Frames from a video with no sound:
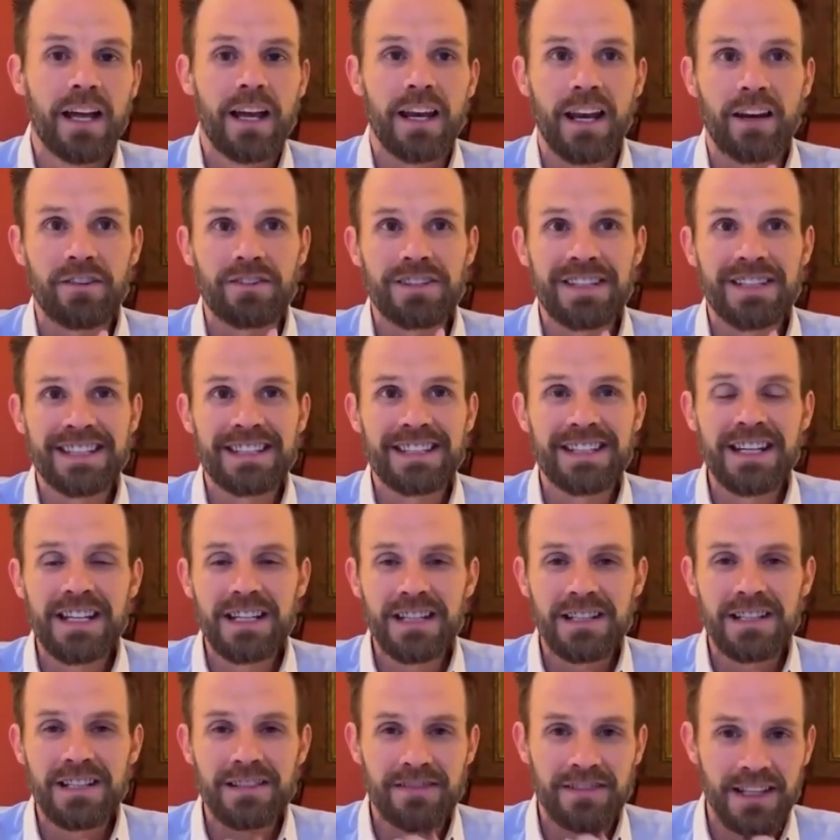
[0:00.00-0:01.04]
Now,
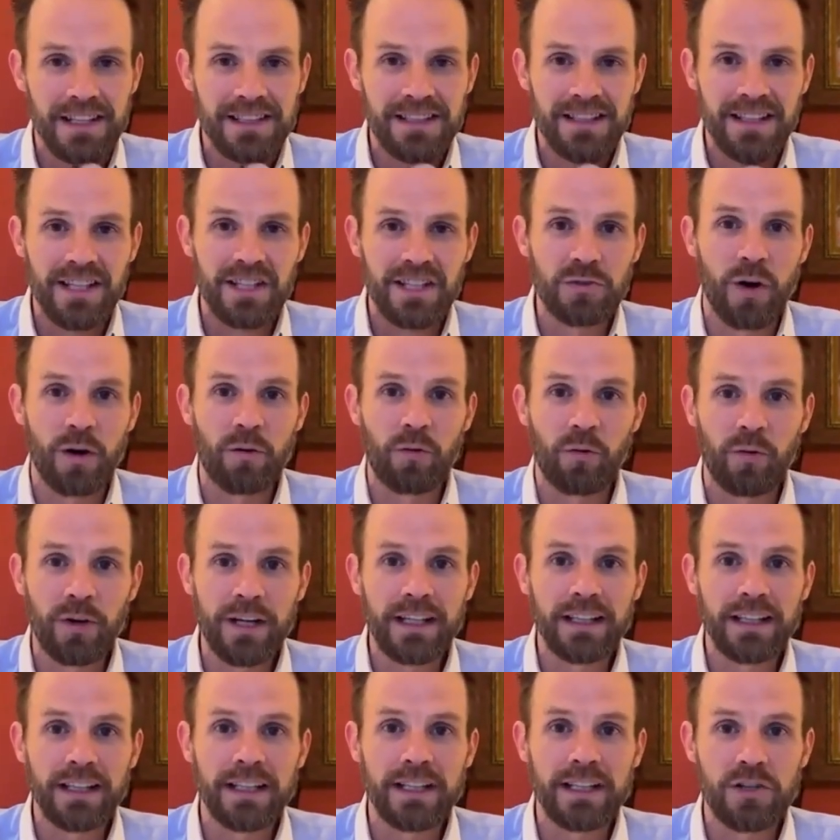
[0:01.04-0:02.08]
distinctiveness is what
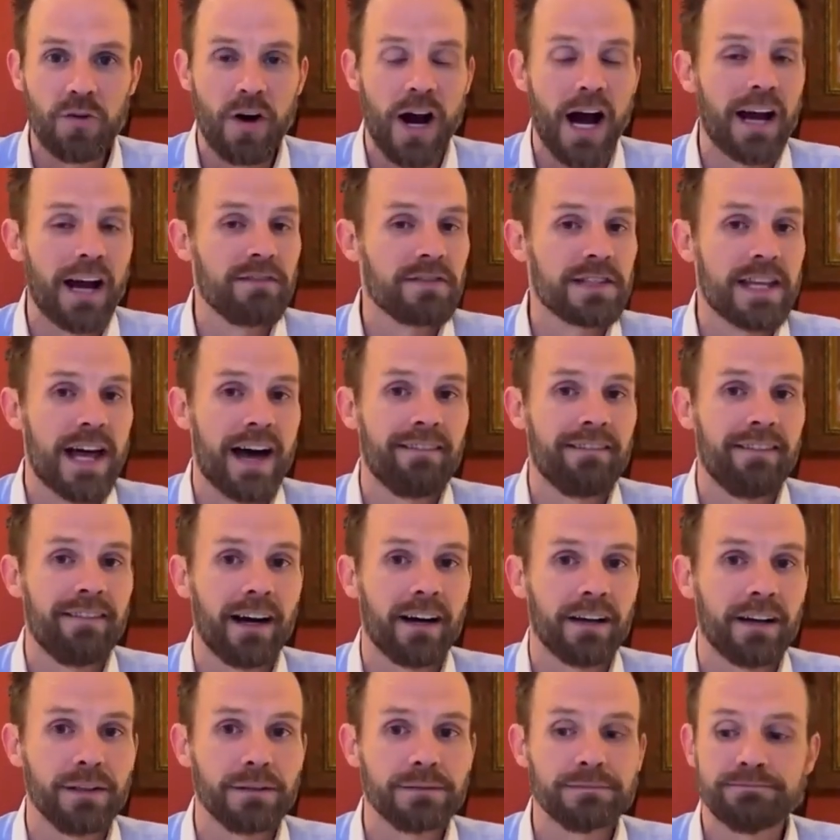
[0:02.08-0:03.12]
really drives that
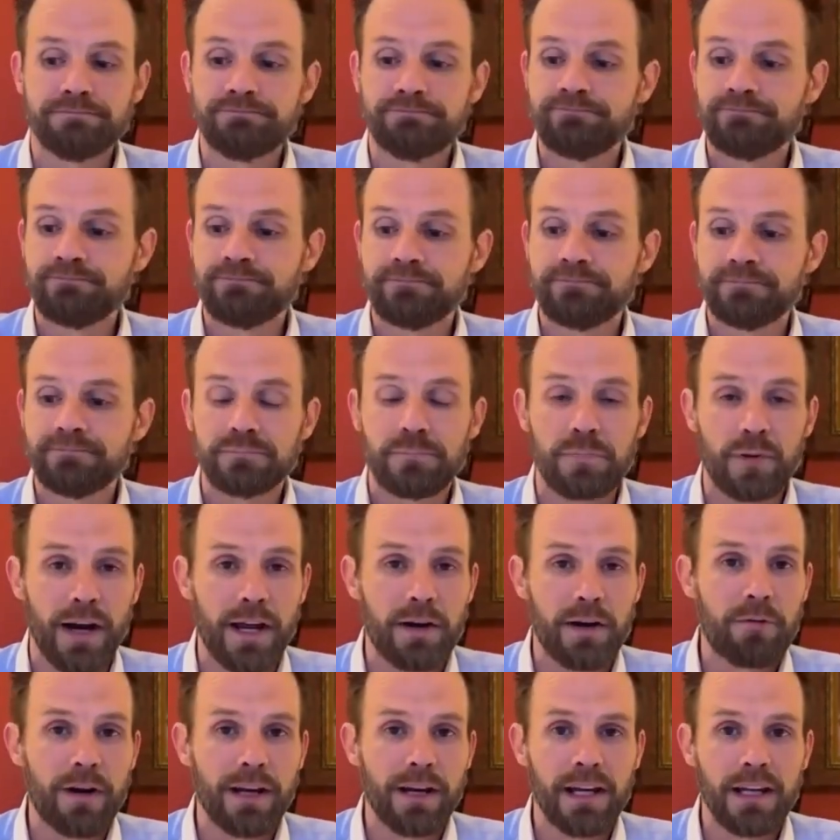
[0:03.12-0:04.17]
value.
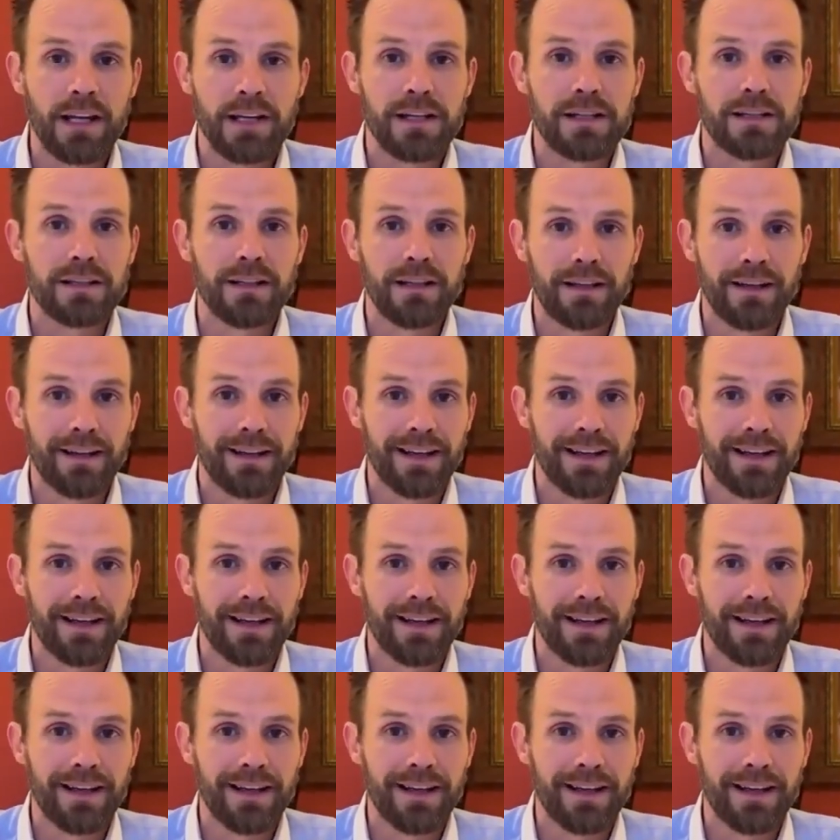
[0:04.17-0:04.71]
Brand recognition